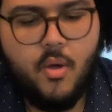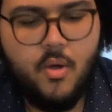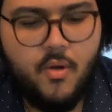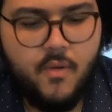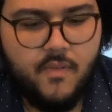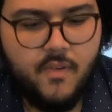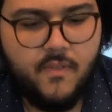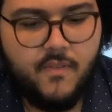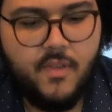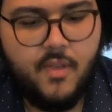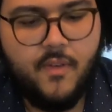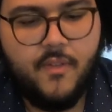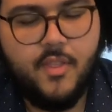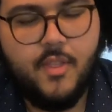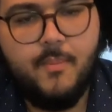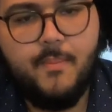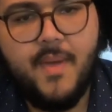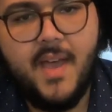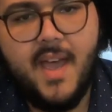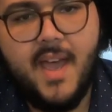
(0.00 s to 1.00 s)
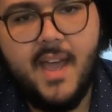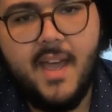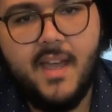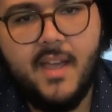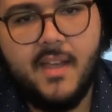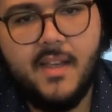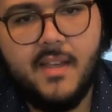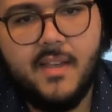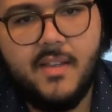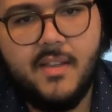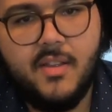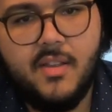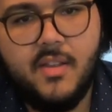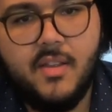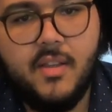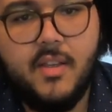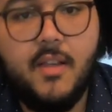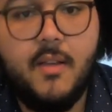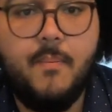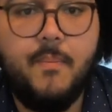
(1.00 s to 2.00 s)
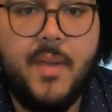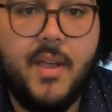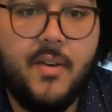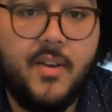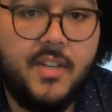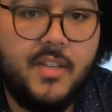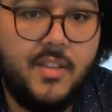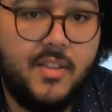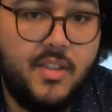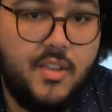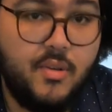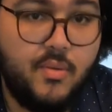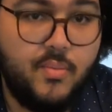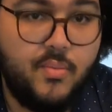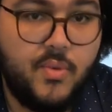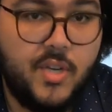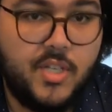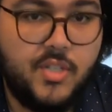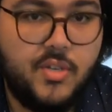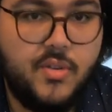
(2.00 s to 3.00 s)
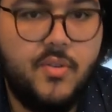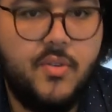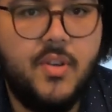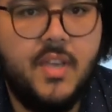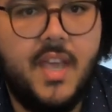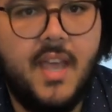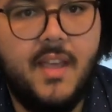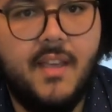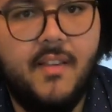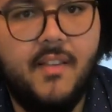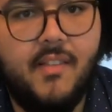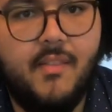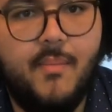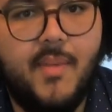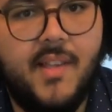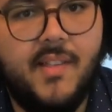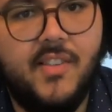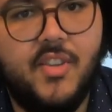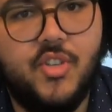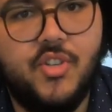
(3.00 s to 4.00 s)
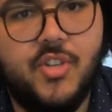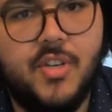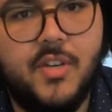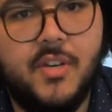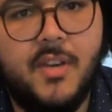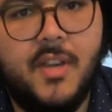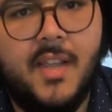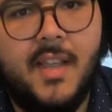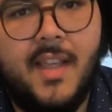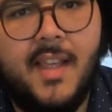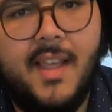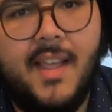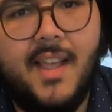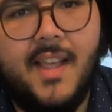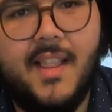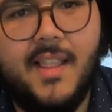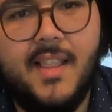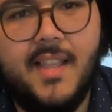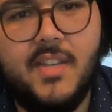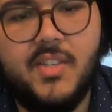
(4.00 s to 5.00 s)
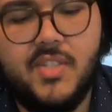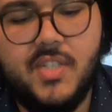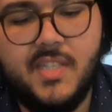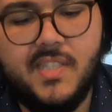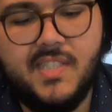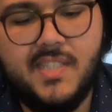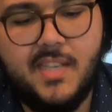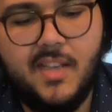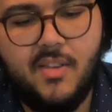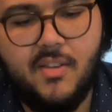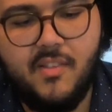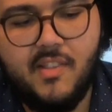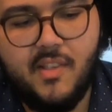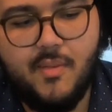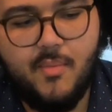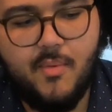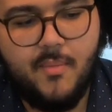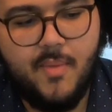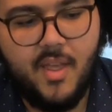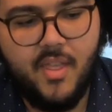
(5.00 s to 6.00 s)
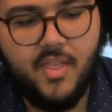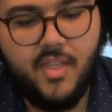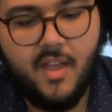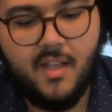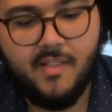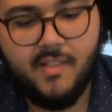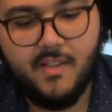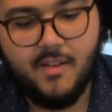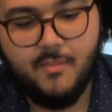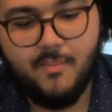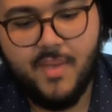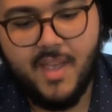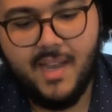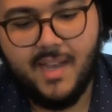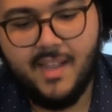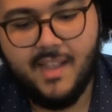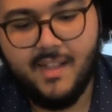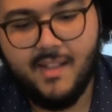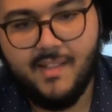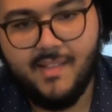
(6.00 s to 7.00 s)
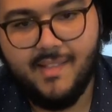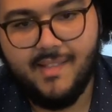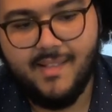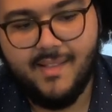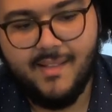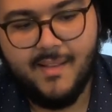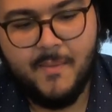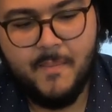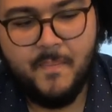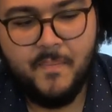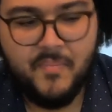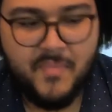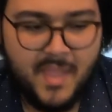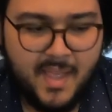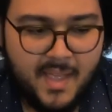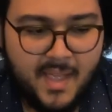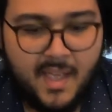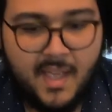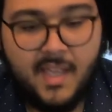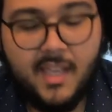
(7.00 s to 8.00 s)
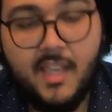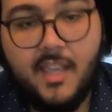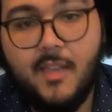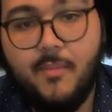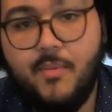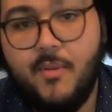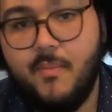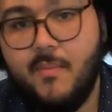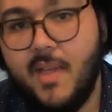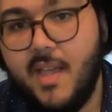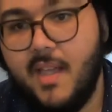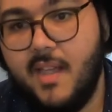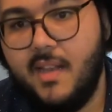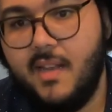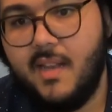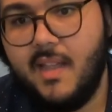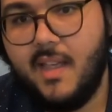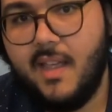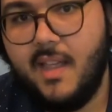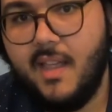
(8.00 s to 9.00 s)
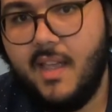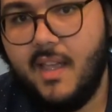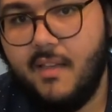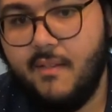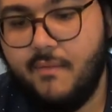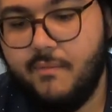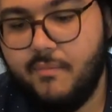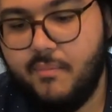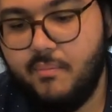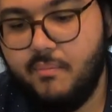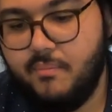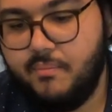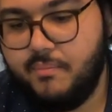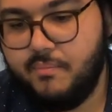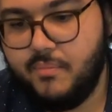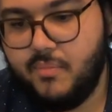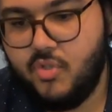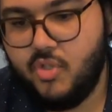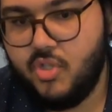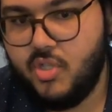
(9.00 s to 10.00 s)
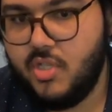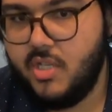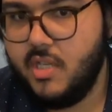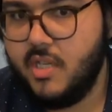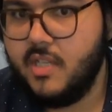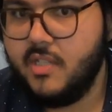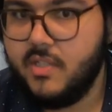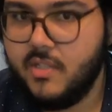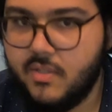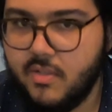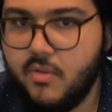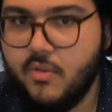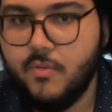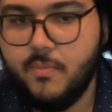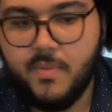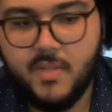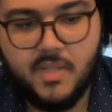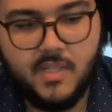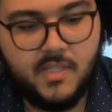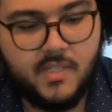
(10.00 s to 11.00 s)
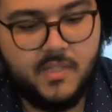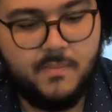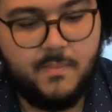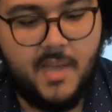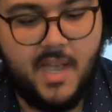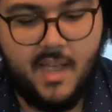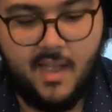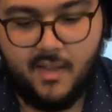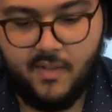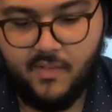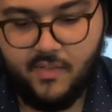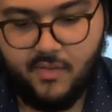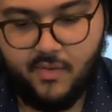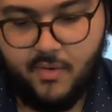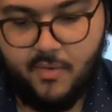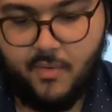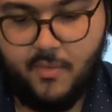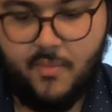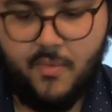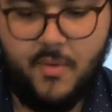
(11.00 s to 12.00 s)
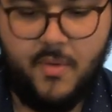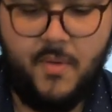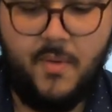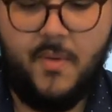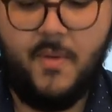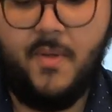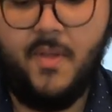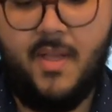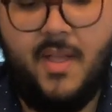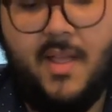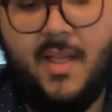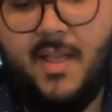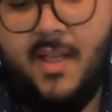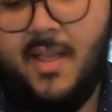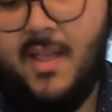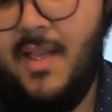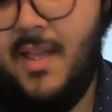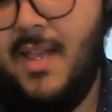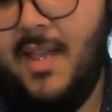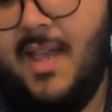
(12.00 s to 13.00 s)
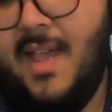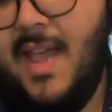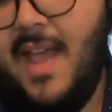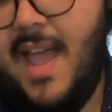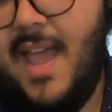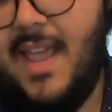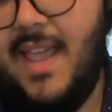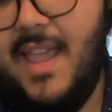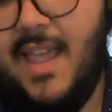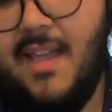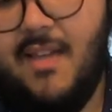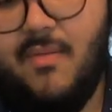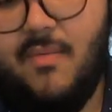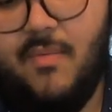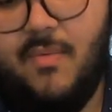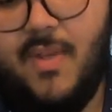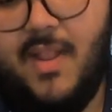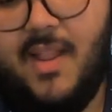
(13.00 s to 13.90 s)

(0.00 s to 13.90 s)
overview of the bag, compare it to the original Genghis Messenger, and then just tell you some of my thoughts and opinions. Keep in mind, I have just opened this bag, so I can't